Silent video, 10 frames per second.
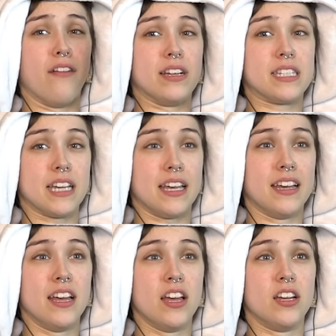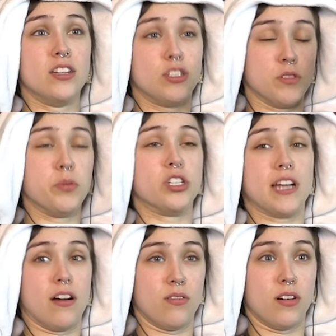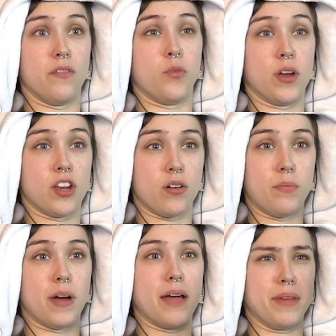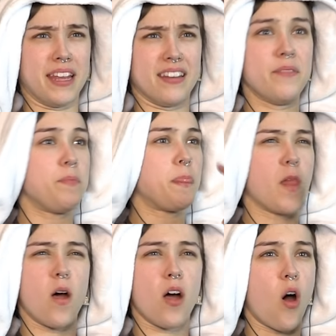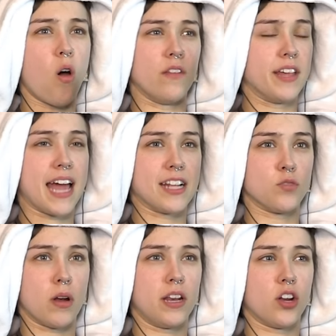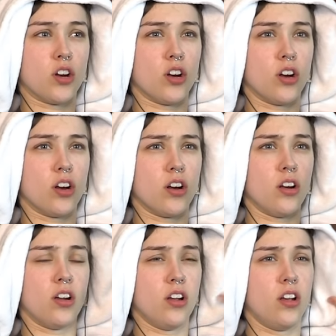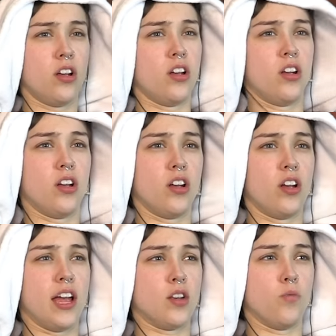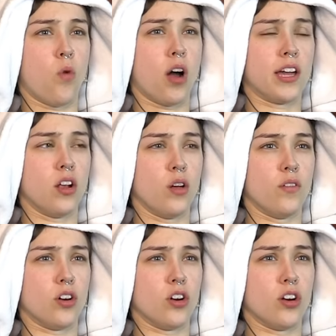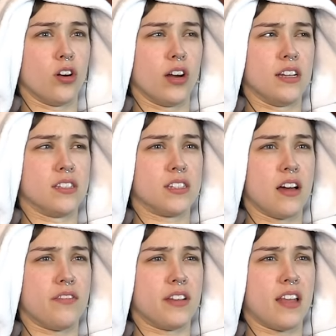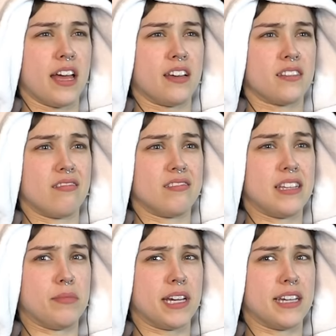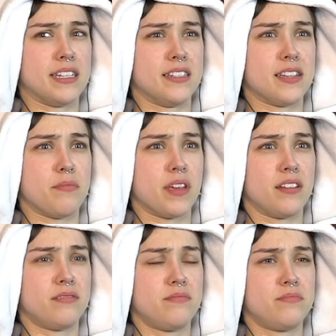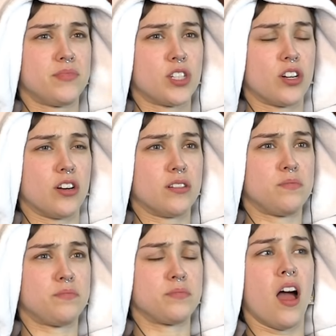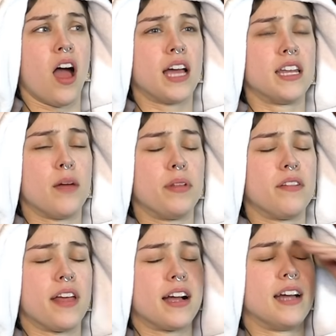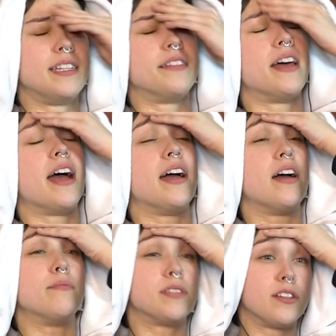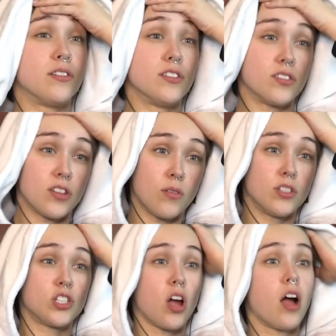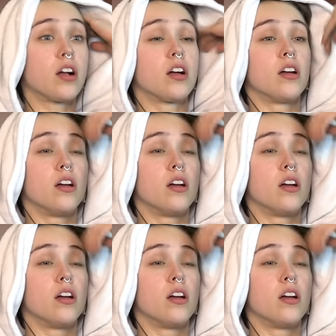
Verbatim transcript: Obviously, she was pushed out of a window, but I mean, all of the cats running to her, and walking all over her and stuff, it like seemed like it did something to her. I cannot believe that guy did that. I'm still in, so in shock.